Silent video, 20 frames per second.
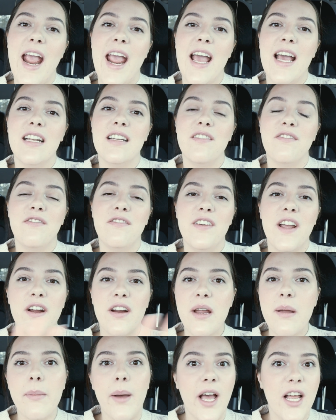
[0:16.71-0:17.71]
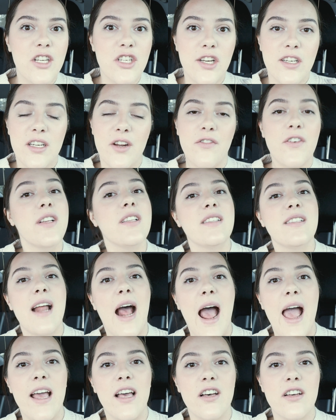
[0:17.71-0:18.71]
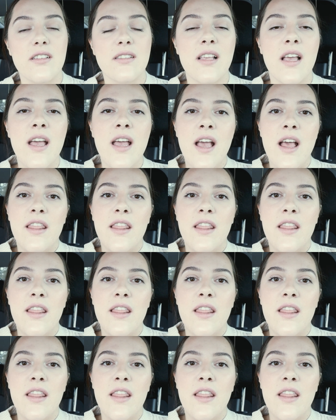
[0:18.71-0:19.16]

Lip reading: and very much different styles.